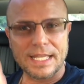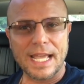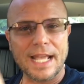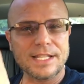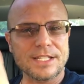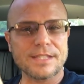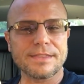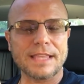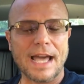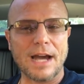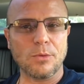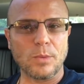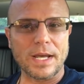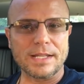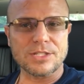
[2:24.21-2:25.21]
Gauge it
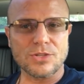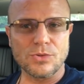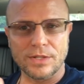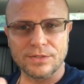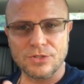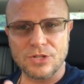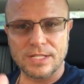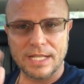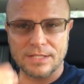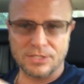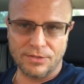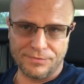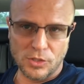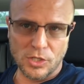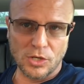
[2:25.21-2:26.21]
that way so you understand.
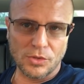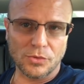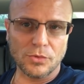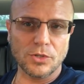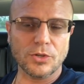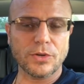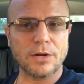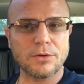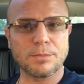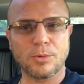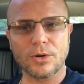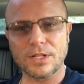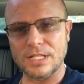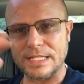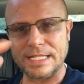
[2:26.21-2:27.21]
So if you go through your credit
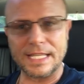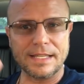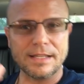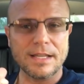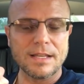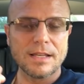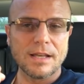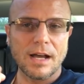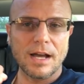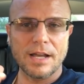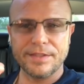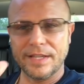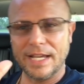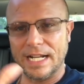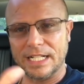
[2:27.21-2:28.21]
report and you see
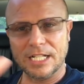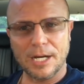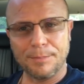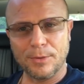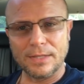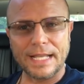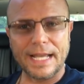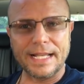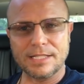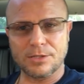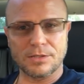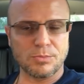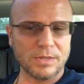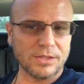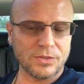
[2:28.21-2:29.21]
you got a couple of lates,
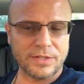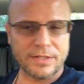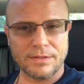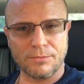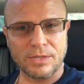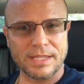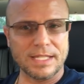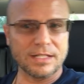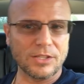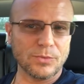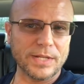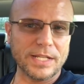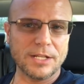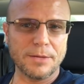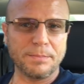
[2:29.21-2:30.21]
it's within a
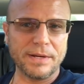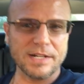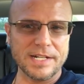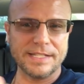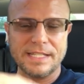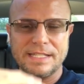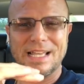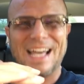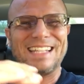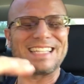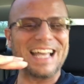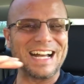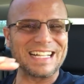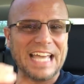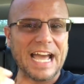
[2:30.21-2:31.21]
3-year period and that
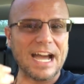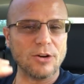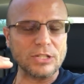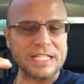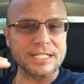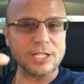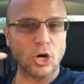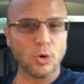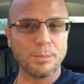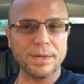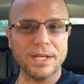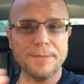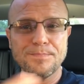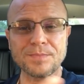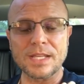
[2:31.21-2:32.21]
account is
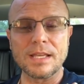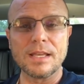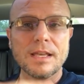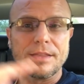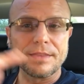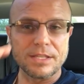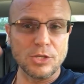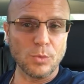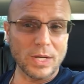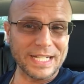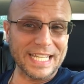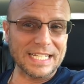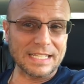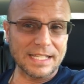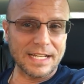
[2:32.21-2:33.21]
open, then you want to
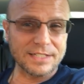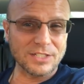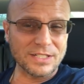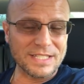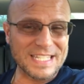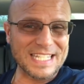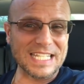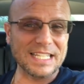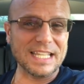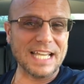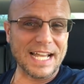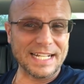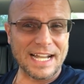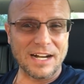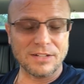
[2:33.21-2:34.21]
get a letter and send
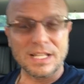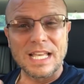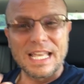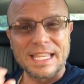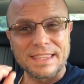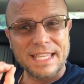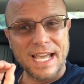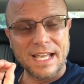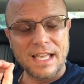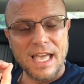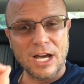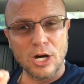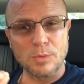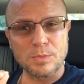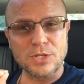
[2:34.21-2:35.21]
that out that
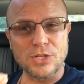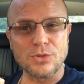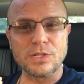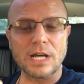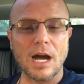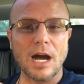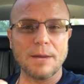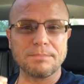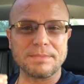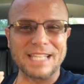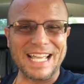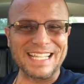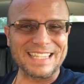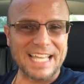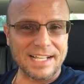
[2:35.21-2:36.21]
helps you to
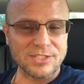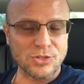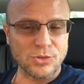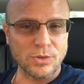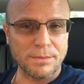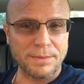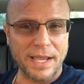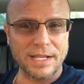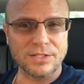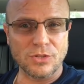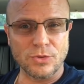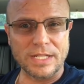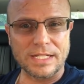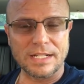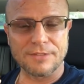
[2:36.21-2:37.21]
update that to a paid as
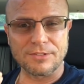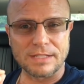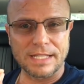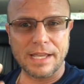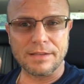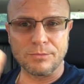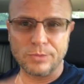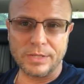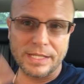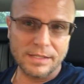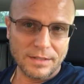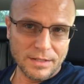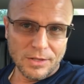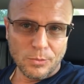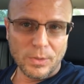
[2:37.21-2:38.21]
agreed, never late. And we
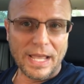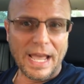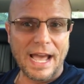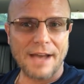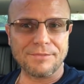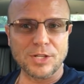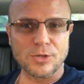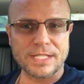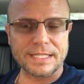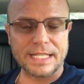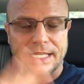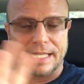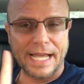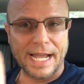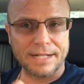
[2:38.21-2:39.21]
have those in
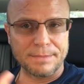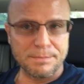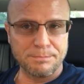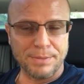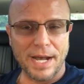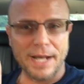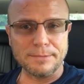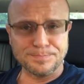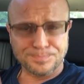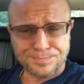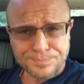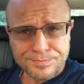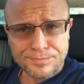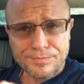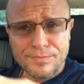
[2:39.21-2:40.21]
the academy. But
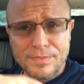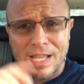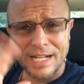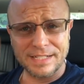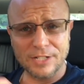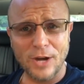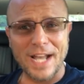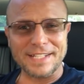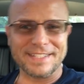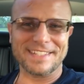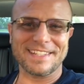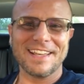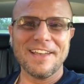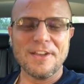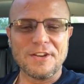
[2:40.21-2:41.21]
I
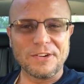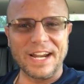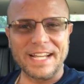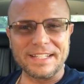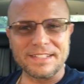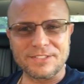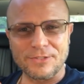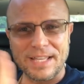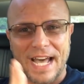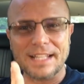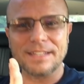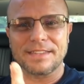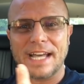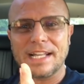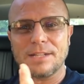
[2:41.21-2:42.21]
digress, right? So
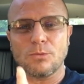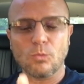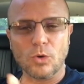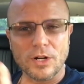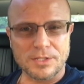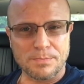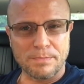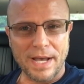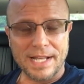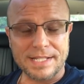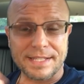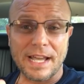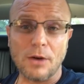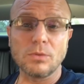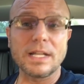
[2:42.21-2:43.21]
that works best.
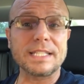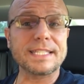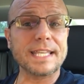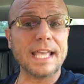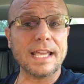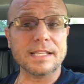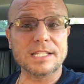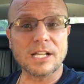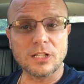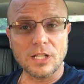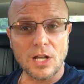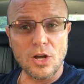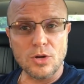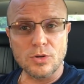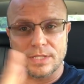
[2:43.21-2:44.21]
Now, let's say it's
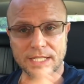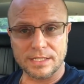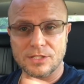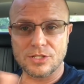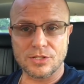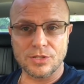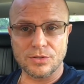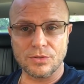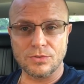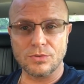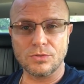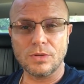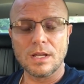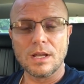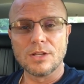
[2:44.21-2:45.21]
closed and it's
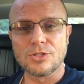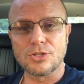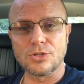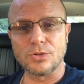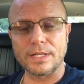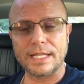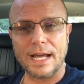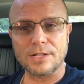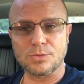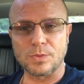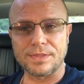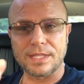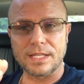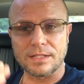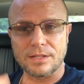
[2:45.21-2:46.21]
two accounts
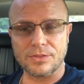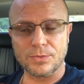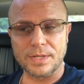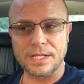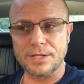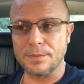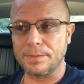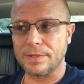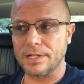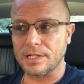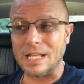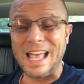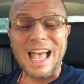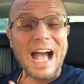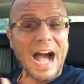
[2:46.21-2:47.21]
within a 3-year
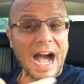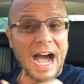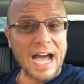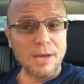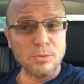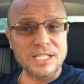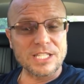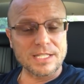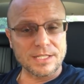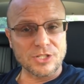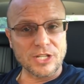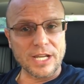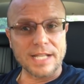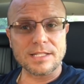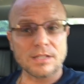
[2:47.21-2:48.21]
period. I would
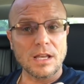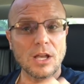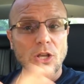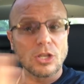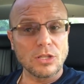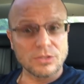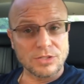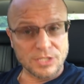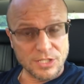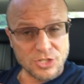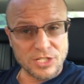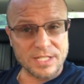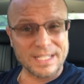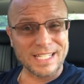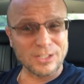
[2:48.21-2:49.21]
suggest to
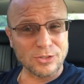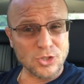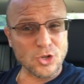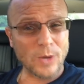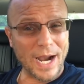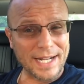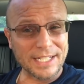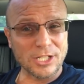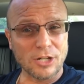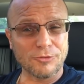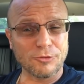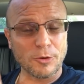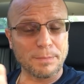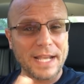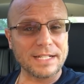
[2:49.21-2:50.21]
still try to go
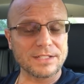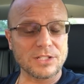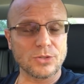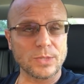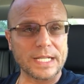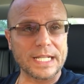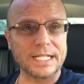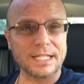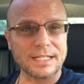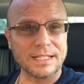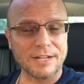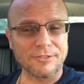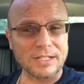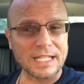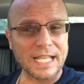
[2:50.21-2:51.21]
for a paid as agreed,
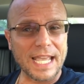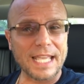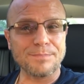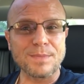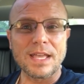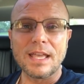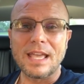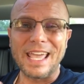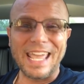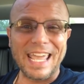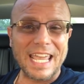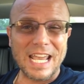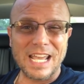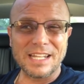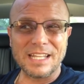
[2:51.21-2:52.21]
never late.
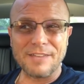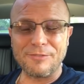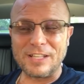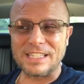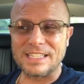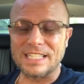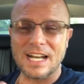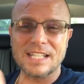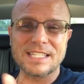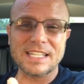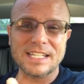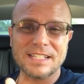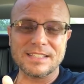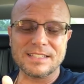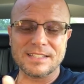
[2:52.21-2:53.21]
And if it
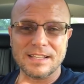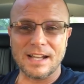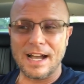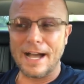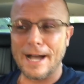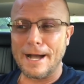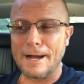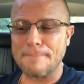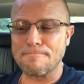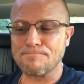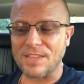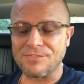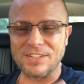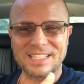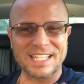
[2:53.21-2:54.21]
doesn't
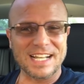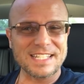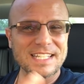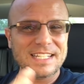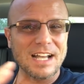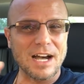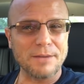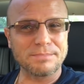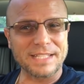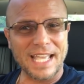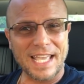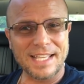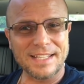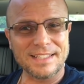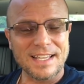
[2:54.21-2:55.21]

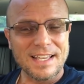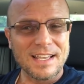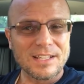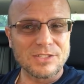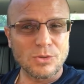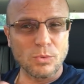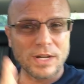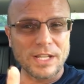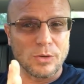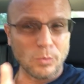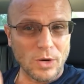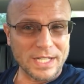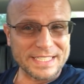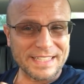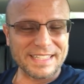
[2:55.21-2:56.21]
update to where you
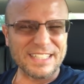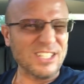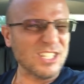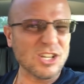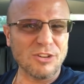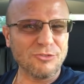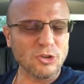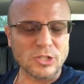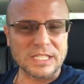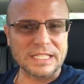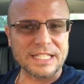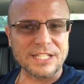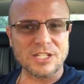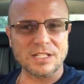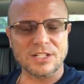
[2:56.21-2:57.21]
want it, then just go for a
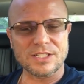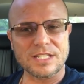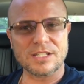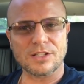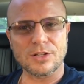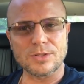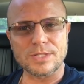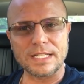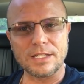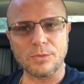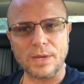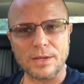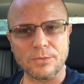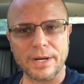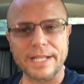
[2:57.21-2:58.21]
deletion because it's closed
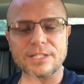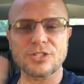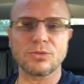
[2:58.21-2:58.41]
anyway, right?